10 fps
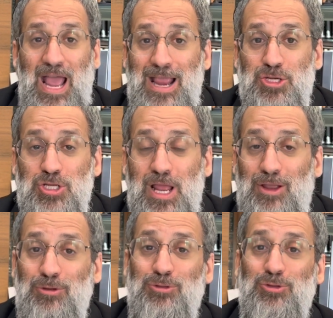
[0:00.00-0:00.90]
Actually,
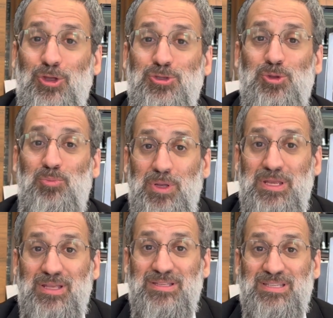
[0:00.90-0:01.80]
according to those
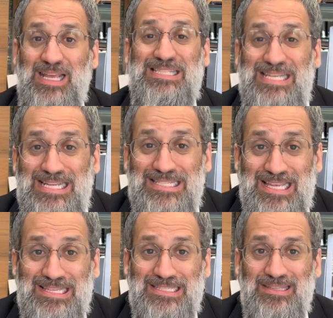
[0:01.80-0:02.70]
opinions, it's a
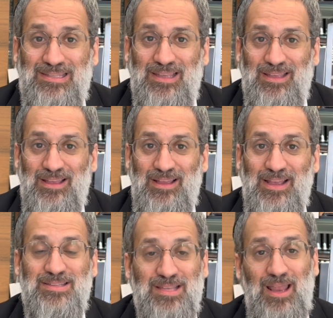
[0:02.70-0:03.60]
necessity.
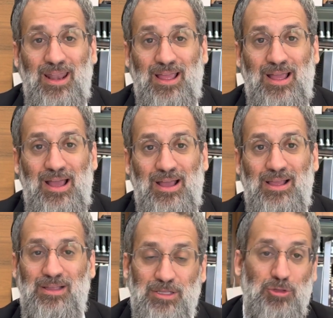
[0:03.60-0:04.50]
It's a halacha
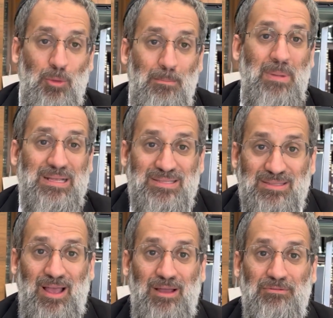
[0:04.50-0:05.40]
that you must
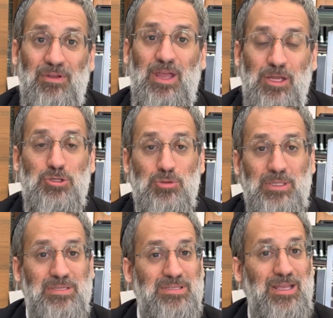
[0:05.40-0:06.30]
have a Jew at
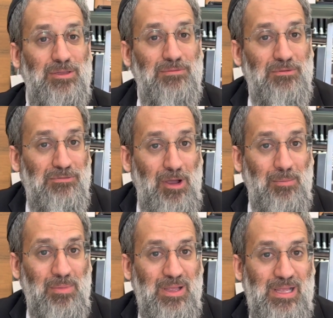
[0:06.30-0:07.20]
the side of the farm.
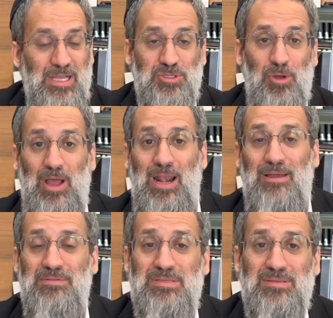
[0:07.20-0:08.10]
So
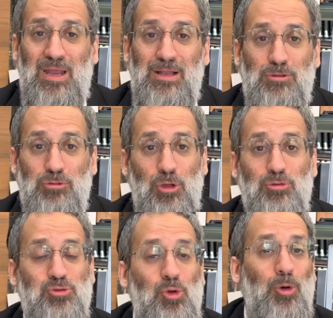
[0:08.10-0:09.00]
Chalav Israel, to
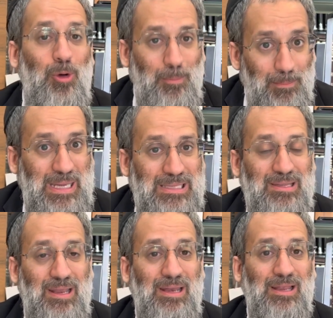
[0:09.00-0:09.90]
those who
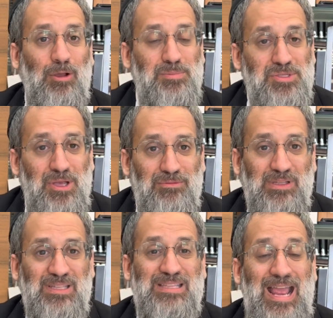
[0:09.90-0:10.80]
maintaining, observe
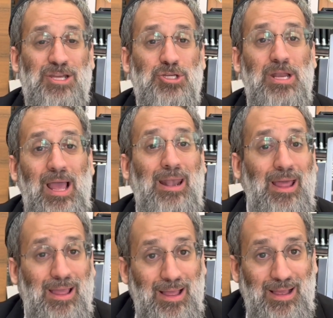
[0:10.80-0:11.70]
it, is actually a
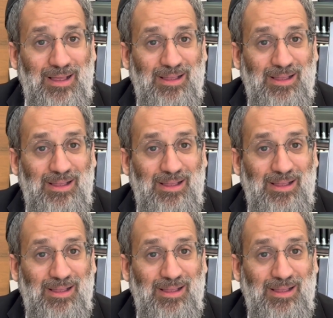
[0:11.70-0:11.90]
halacha.